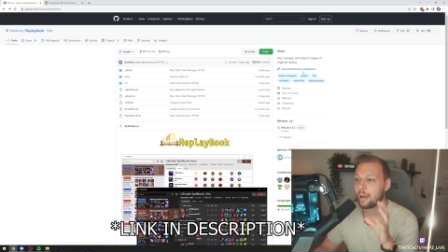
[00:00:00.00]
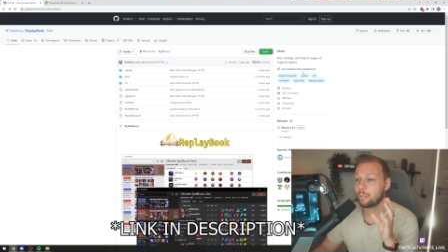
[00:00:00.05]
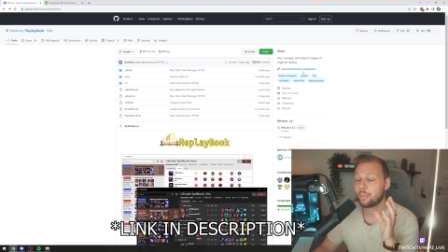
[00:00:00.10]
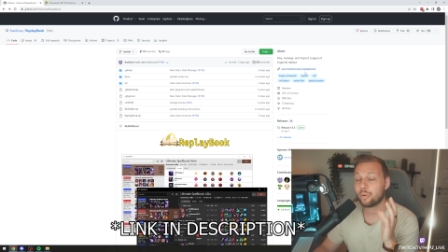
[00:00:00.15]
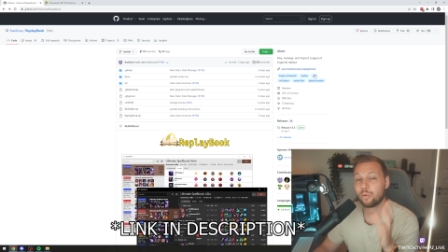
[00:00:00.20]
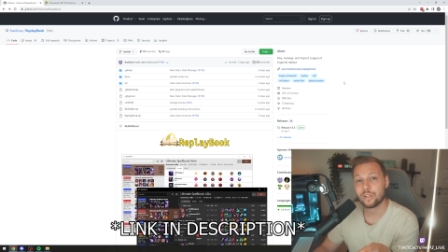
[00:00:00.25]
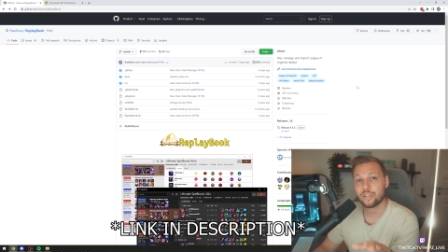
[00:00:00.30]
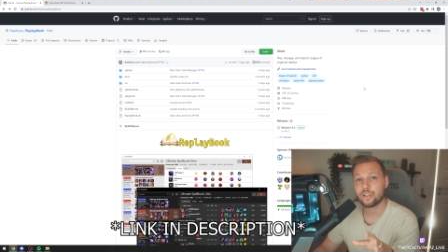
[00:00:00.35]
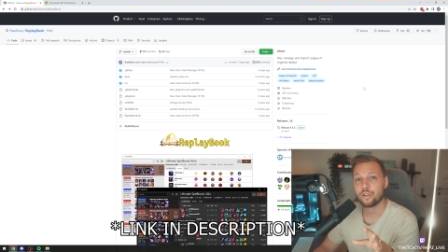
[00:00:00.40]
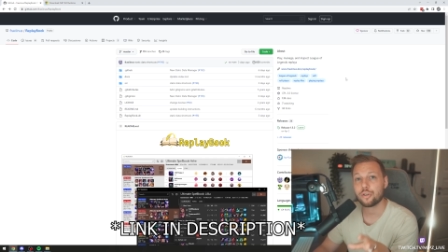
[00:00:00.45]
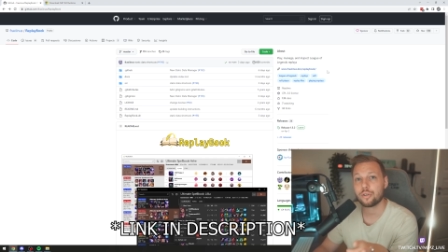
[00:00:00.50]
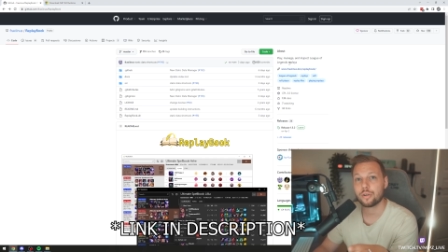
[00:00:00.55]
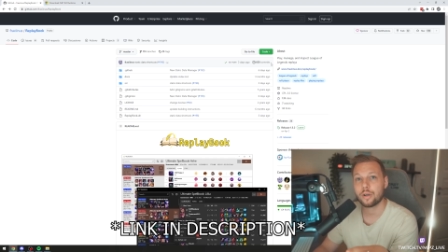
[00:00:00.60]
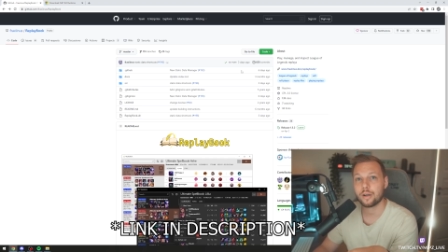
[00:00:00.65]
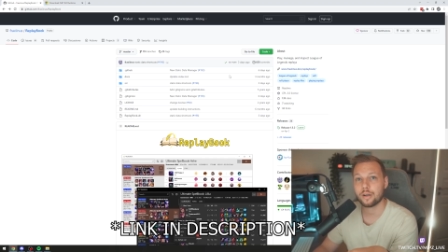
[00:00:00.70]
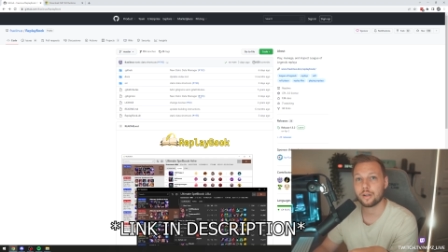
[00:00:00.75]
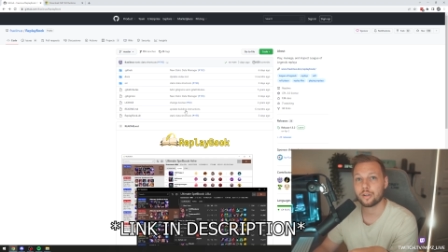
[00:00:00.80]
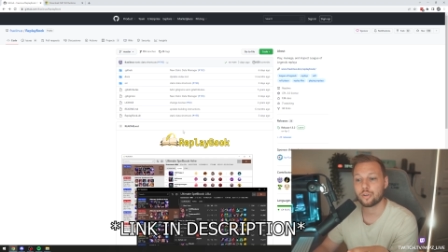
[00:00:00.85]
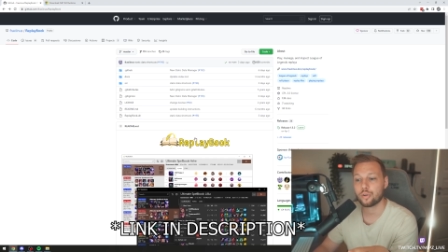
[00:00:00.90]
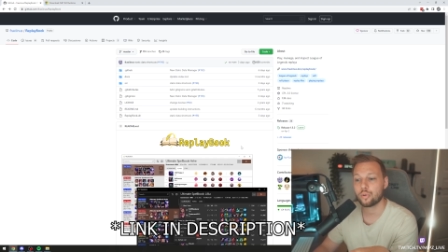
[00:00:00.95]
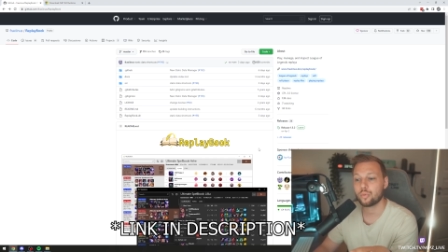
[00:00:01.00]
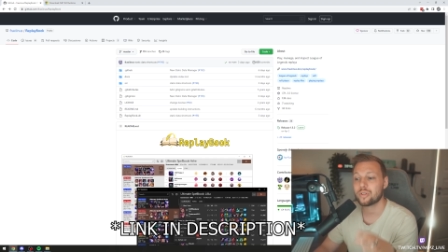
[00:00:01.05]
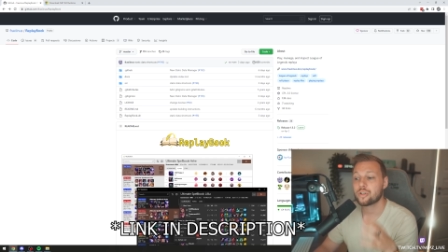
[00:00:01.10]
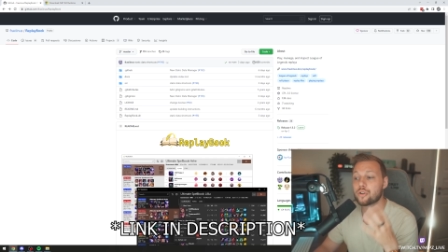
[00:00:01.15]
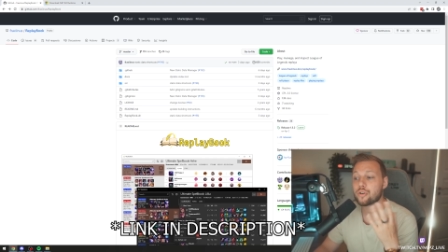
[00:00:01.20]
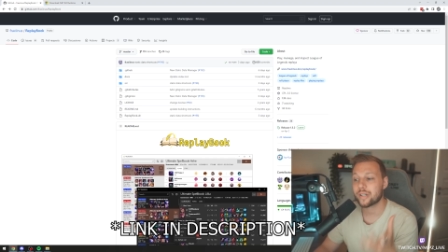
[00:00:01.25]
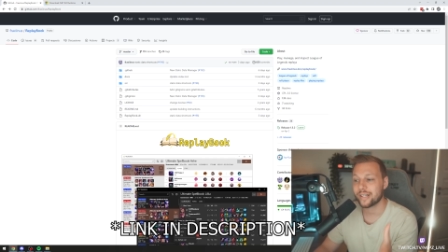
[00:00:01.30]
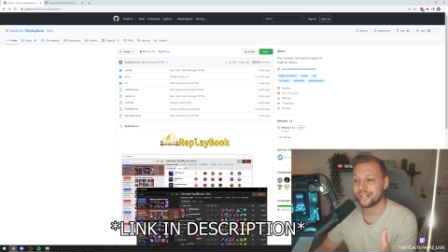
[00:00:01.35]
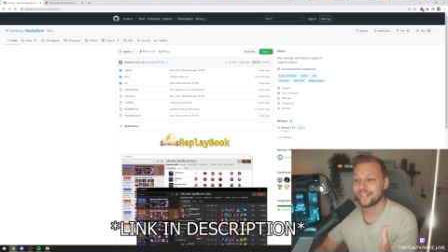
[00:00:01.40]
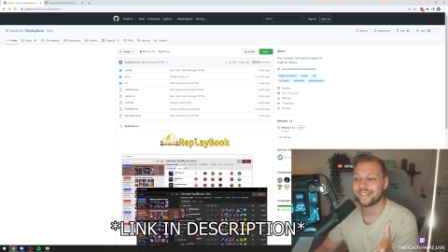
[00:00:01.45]
But what you're going to do is
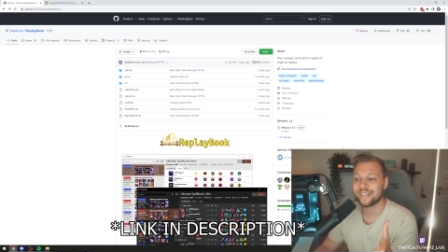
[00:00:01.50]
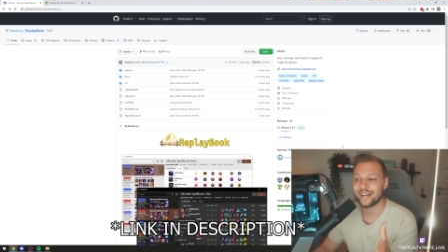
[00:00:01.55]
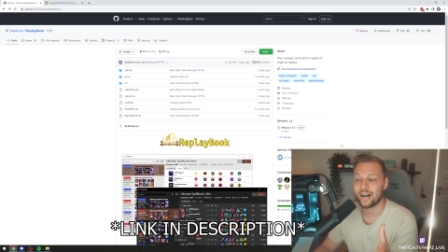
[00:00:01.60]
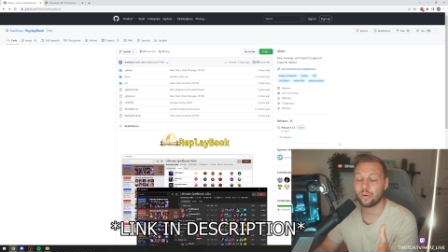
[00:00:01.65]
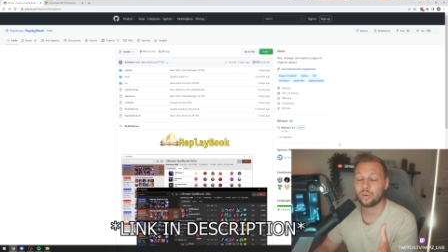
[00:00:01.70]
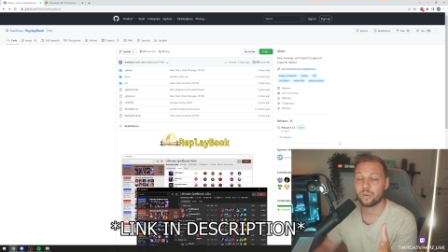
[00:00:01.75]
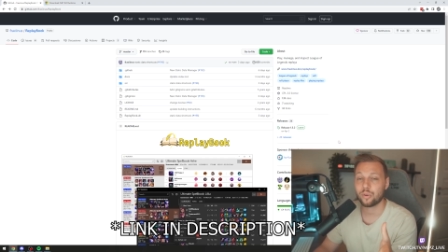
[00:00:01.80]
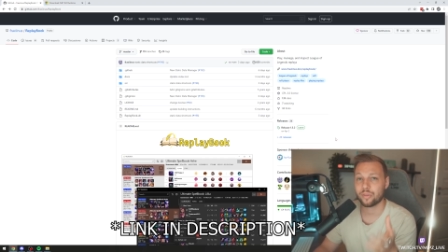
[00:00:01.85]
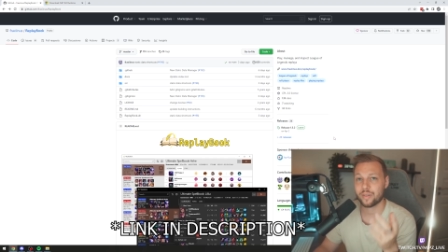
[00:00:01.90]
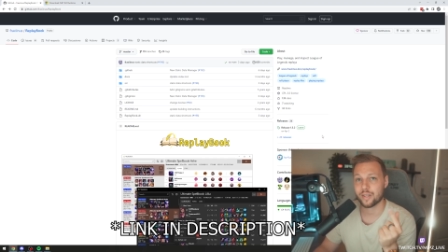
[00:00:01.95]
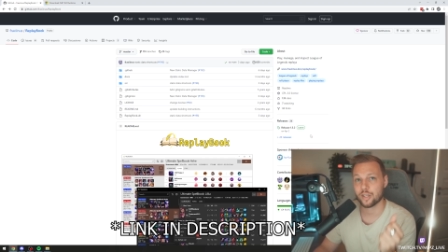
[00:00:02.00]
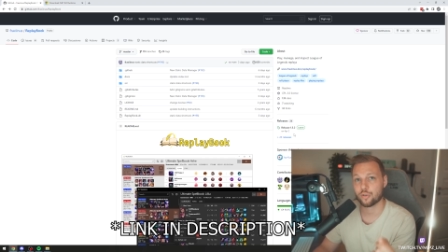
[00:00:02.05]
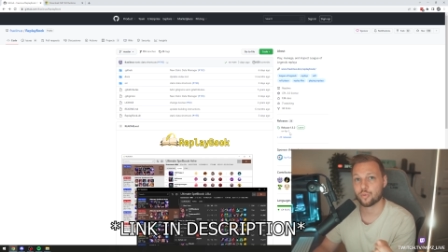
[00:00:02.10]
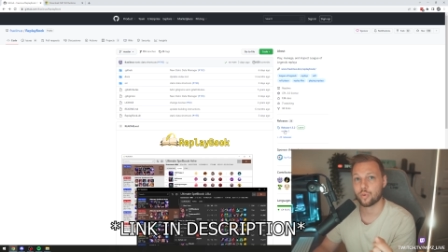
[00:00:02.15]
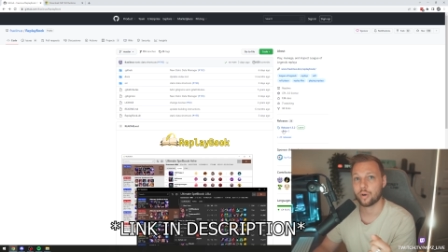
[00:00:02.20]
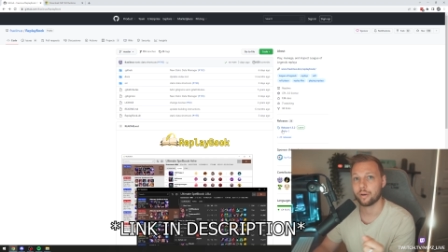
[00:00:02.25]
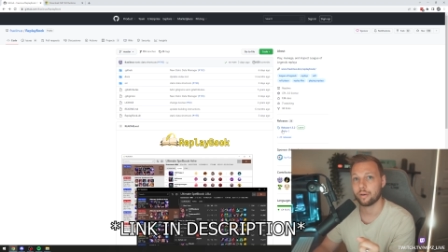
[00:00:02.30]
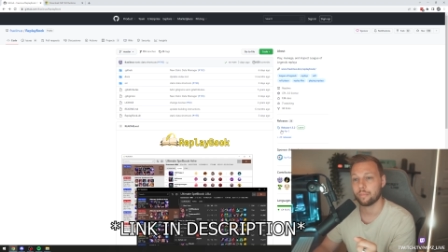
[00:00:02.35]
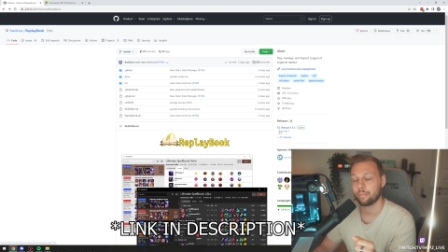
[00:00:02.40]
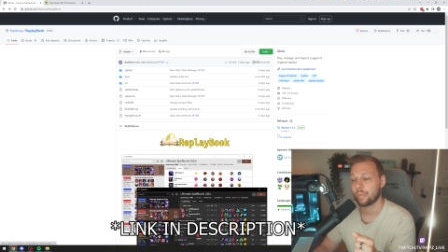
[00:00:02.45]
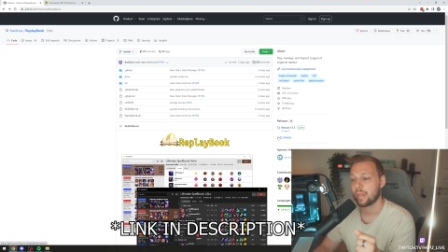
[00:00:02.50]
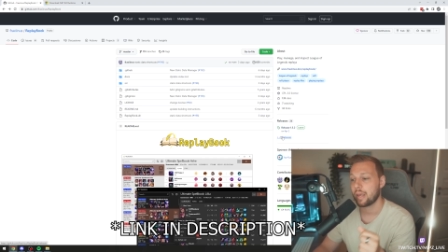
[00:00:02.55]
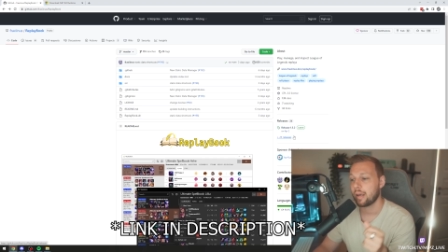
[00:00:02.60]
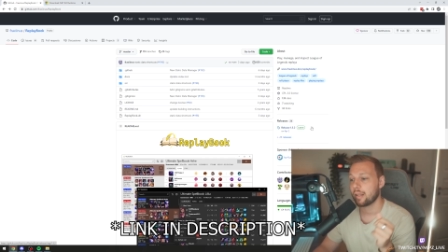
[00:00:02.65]
you're going to download this one.